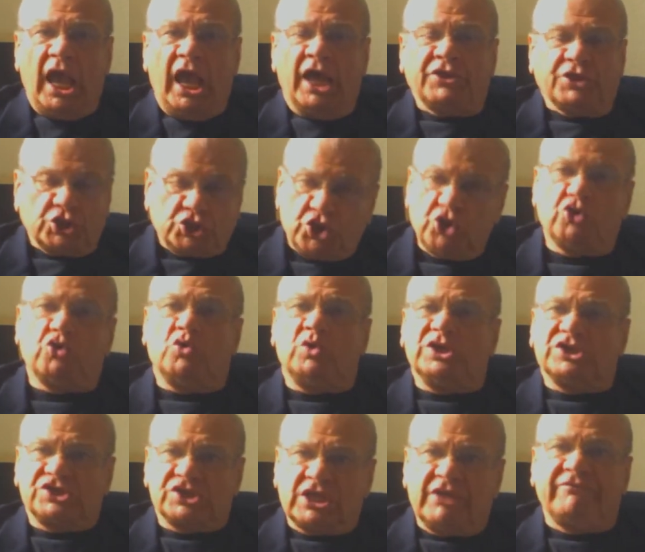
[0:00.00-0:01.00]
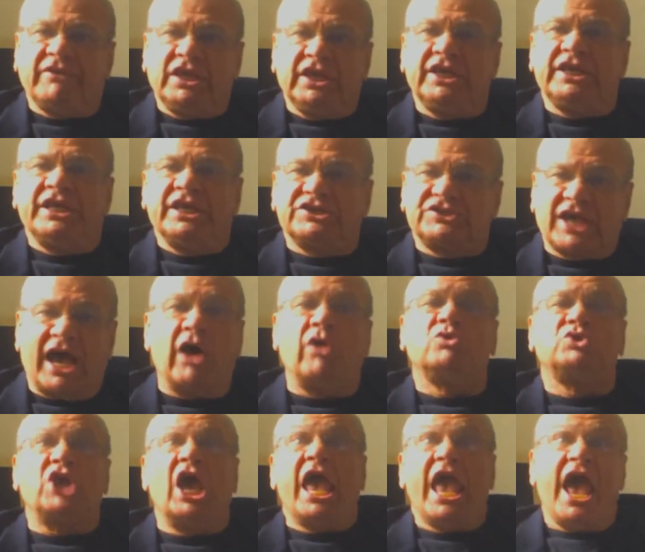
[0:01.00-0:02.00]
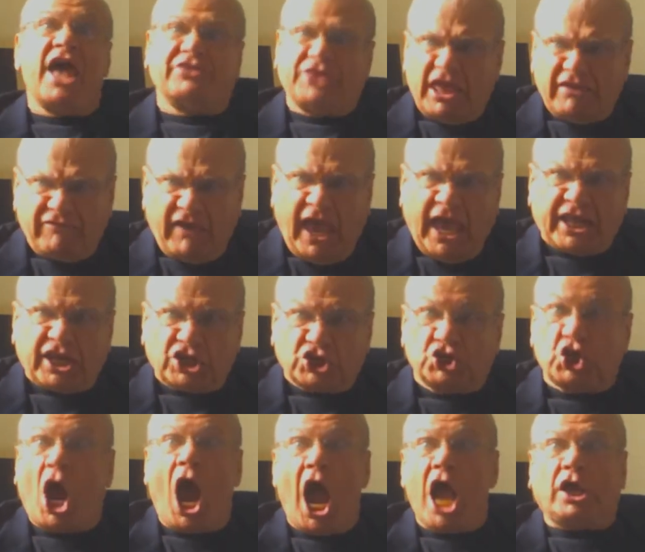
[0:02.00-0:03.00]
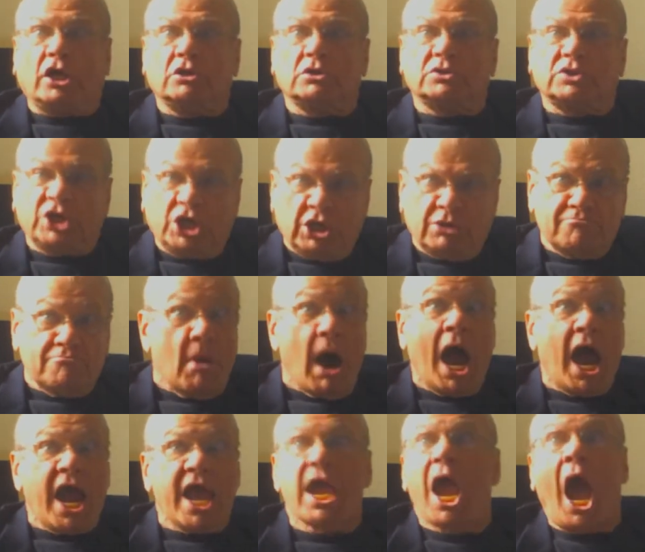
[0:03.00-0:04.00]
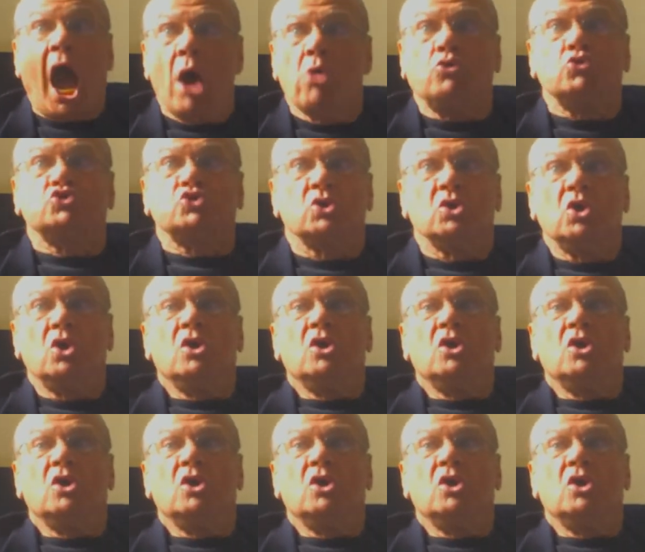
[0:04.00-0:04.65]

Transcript: And the Jew is living in his house, and they've had a child in my house.